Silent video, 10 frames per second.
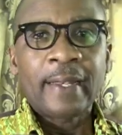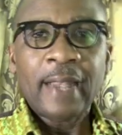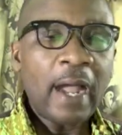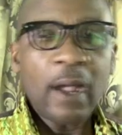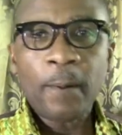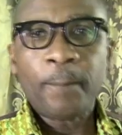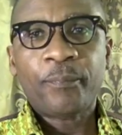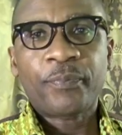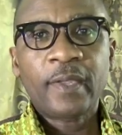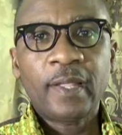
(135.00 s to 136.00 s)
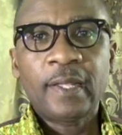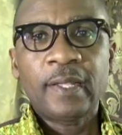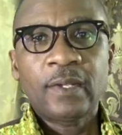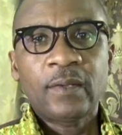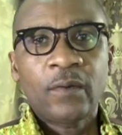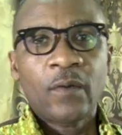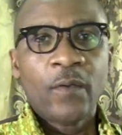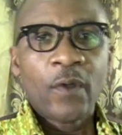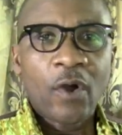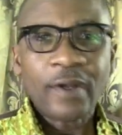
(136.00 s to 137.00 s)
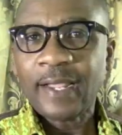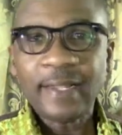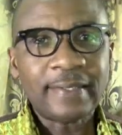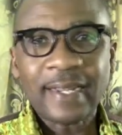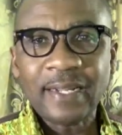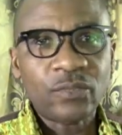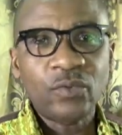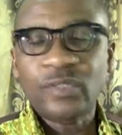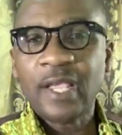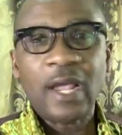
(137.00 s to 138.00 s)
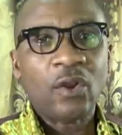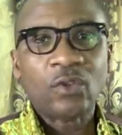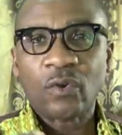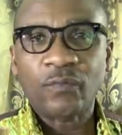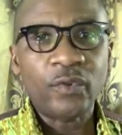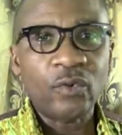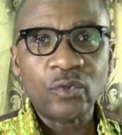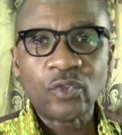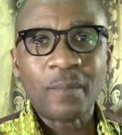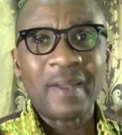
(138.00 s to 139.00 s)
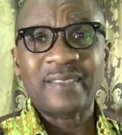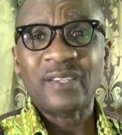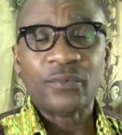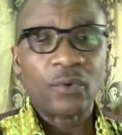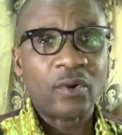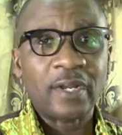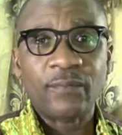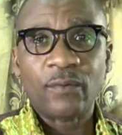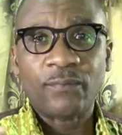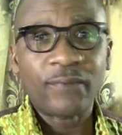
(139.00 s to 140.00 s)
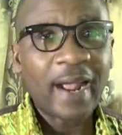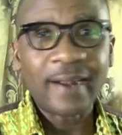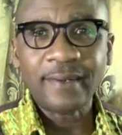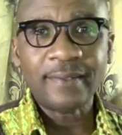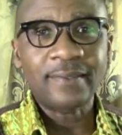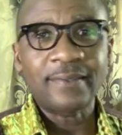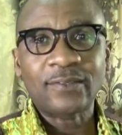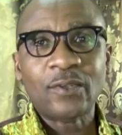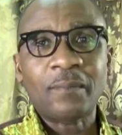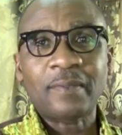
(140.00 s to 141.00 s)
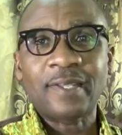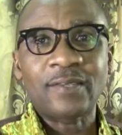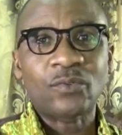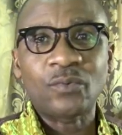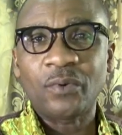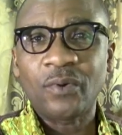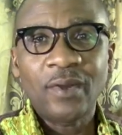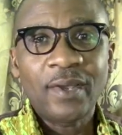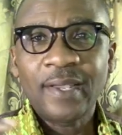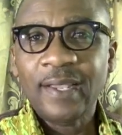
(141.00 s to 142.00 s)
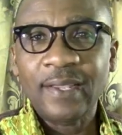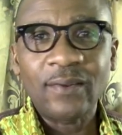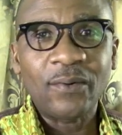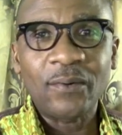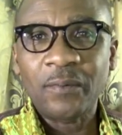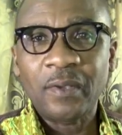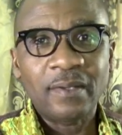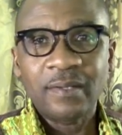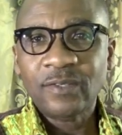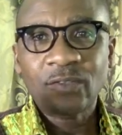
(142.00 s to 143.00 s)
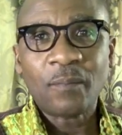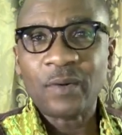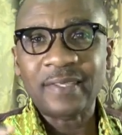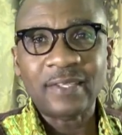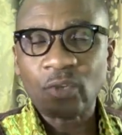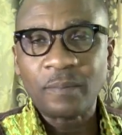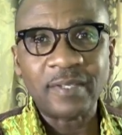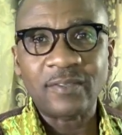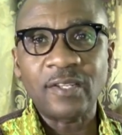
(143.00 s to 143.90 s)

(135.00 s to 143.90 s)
Now, on the internet, you see a lot of videos. Some are just recorded for fun, some just to, somebody thinks something's